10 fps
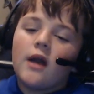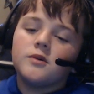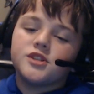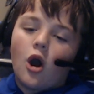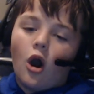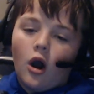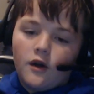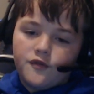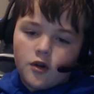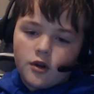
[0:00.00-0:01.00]

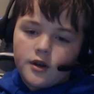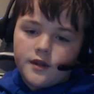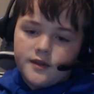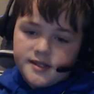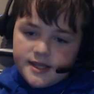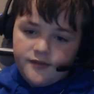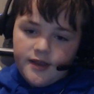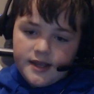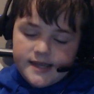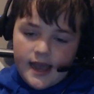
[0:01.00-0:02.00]
offered the
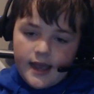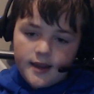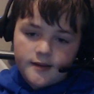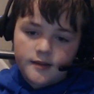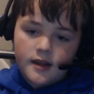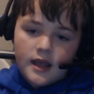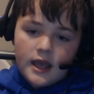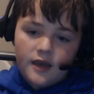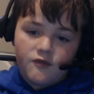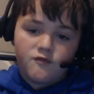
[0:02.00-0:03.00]
ZV-10
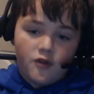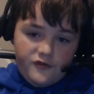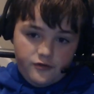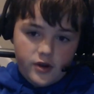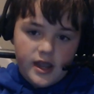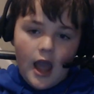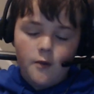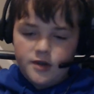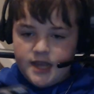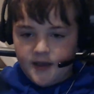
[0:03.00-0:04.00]
for free, I would
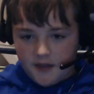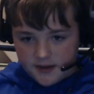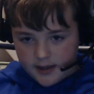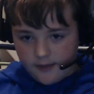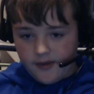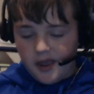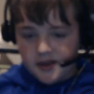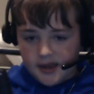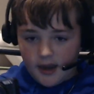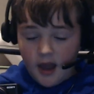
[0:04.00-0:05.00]
take the
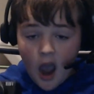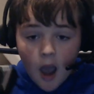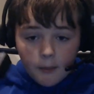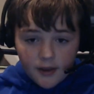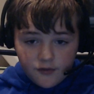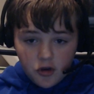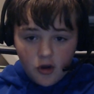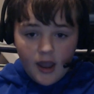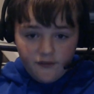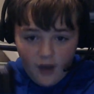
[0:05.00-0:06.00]
ZV-10. But
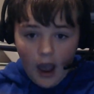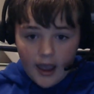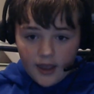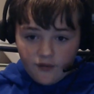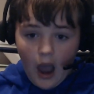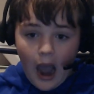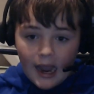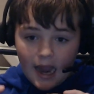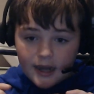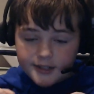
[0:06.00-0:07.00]
if I
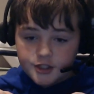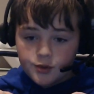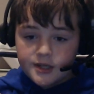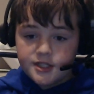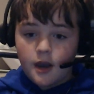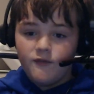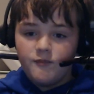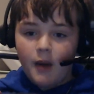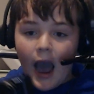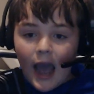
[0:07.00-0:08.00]
had a choice of
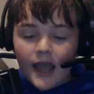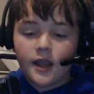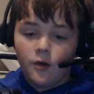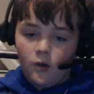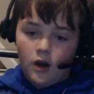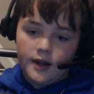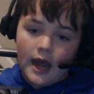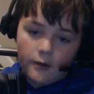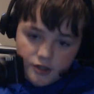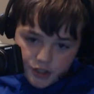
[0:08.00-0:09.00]
buying one, I
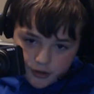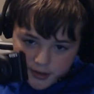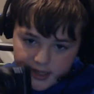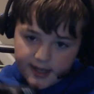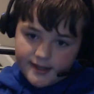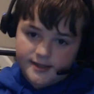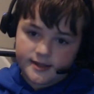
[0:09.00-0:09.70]
would choose this.